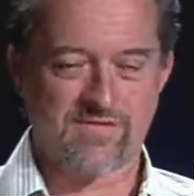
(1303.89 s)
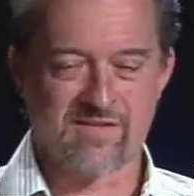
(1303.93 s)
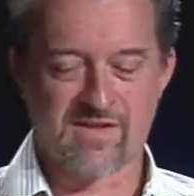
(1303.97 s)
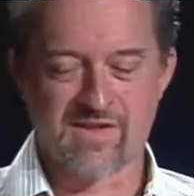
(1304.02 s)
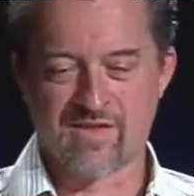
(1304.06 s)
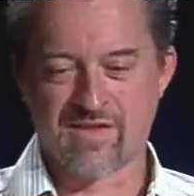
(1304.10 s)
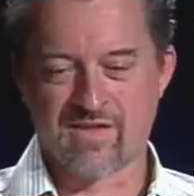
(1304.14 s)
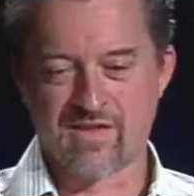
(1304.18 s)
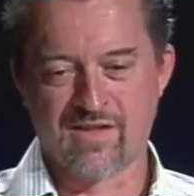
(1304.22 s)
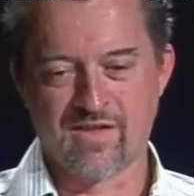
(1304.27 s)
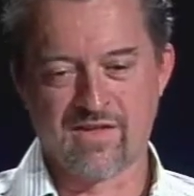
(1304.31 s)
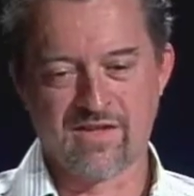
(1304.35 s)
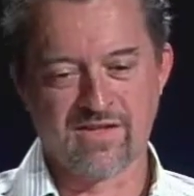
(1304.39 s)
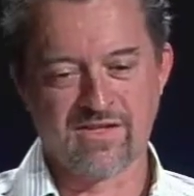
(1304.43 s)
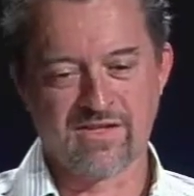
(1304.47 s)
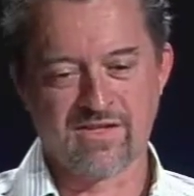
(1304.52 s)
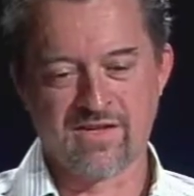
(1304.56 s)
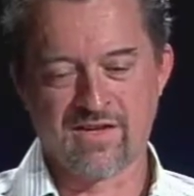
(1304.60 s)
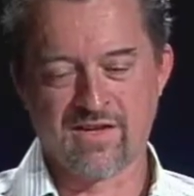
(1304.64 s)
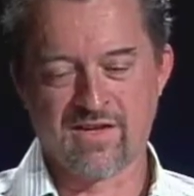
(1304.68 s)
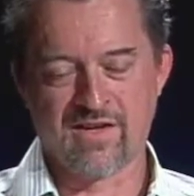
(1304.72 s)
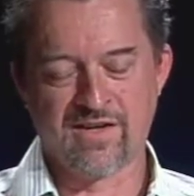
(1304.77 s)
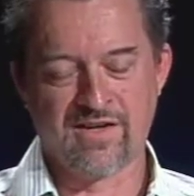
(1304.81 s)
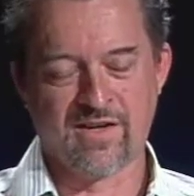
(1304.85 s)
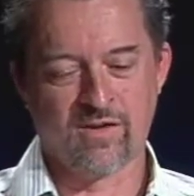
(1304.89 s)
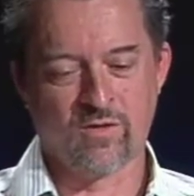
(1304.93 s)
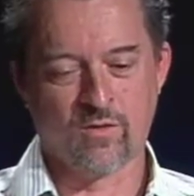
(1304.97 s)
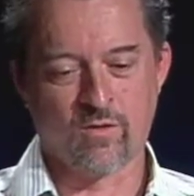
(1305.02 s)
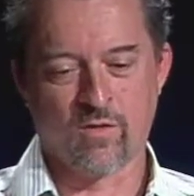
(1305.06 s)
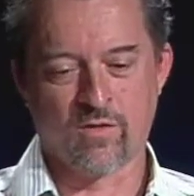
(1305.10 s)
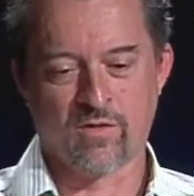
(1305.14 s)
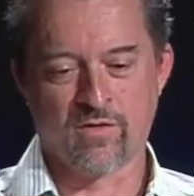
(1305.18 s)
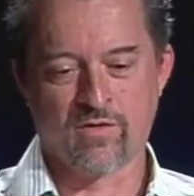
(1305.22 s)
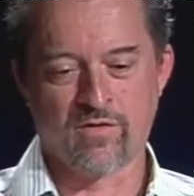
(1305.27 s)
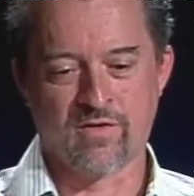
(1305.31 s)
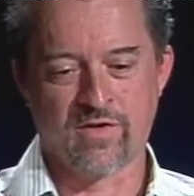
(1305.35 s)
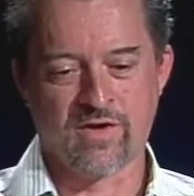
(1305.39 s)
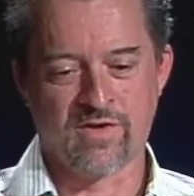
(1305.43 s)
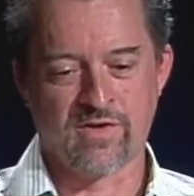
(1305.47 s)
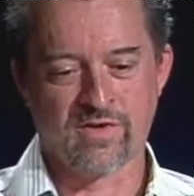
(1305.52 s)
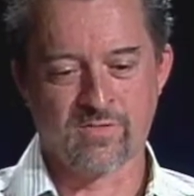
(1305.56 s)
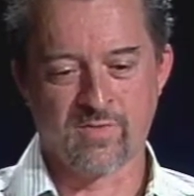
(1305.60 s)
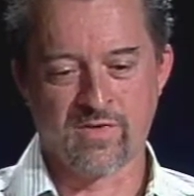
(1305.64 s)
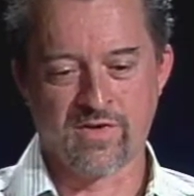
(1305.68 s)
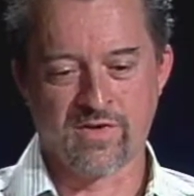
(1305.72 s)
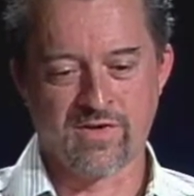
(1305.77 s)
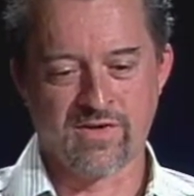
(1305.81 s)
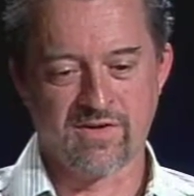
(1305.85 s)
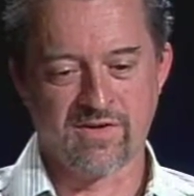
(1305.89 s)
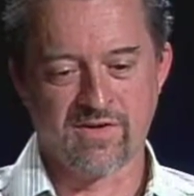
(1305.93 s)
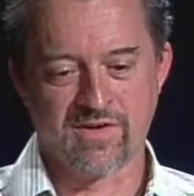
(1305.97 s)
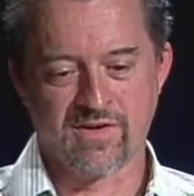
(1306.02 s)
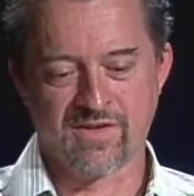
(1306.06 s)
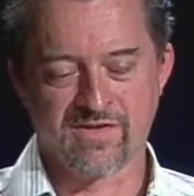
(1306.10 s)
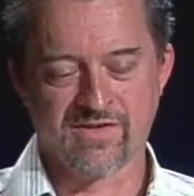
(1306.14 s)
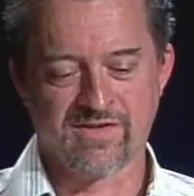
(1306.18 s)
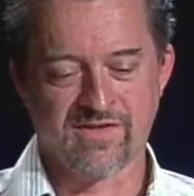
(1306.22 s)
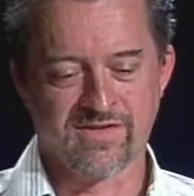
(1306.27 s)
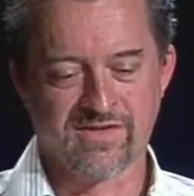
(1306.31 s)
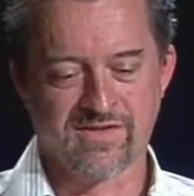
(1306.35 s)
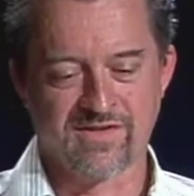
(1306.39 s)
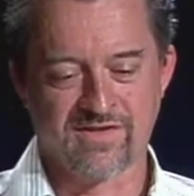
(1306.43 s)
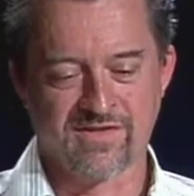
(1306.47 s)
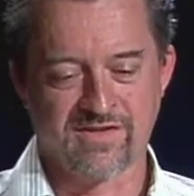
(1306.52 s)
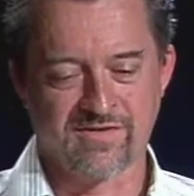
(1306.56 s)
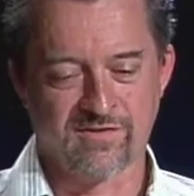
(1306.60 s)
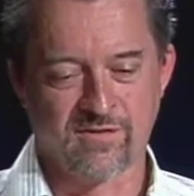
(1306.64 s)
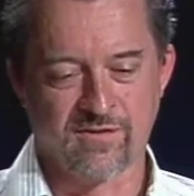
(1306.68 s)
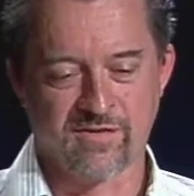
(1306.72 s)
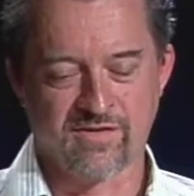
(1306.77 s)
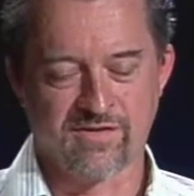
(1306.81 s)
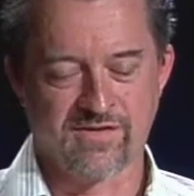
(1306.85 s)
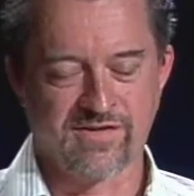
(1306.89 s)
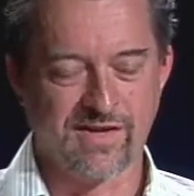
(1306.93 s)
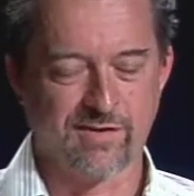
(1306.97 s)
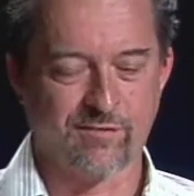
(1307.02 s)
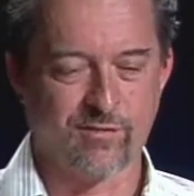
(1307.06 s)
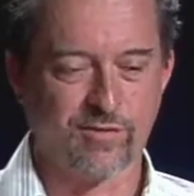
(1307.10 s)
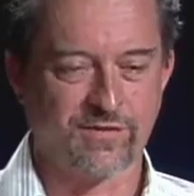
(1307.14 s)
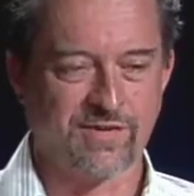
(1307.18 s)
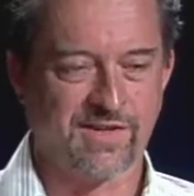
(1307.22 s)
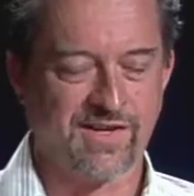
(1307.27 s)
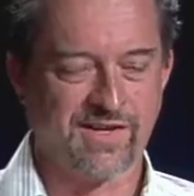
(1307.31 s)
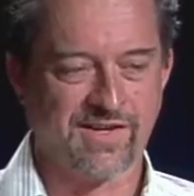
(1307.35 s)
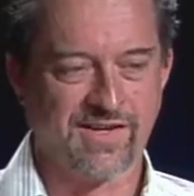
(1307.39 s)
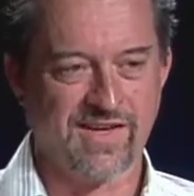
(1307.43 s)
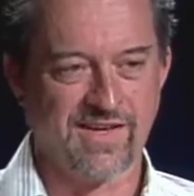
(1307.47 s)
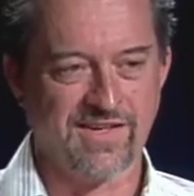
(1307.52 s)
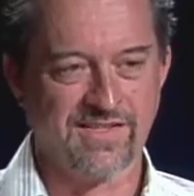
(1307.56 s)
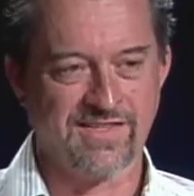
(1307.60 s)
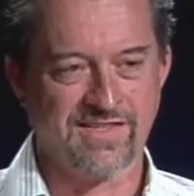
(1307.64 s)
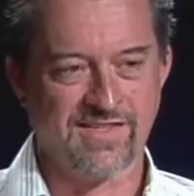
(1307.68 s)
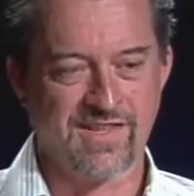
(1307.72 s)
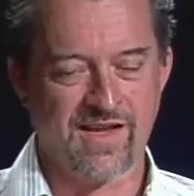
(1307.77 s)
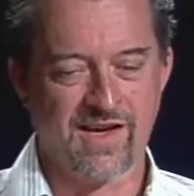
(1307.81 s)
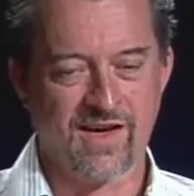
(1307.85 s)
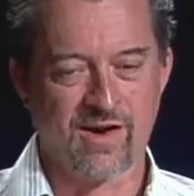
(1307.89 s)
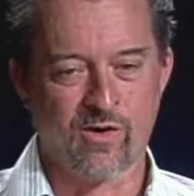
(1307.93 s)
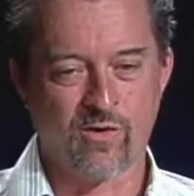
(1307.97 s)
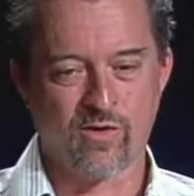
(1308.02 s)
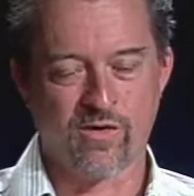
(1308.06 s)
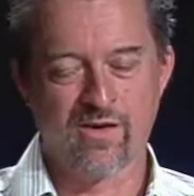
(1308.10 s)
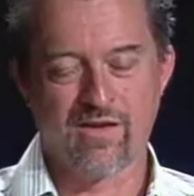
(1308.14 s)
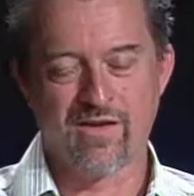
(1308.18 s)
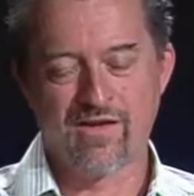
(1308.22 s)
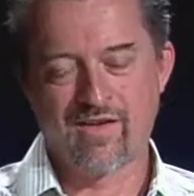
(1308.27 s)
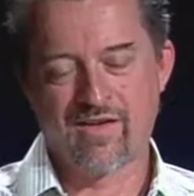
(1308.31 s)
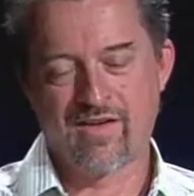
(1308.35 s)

It's an Indian order that has been in existence for several decades now.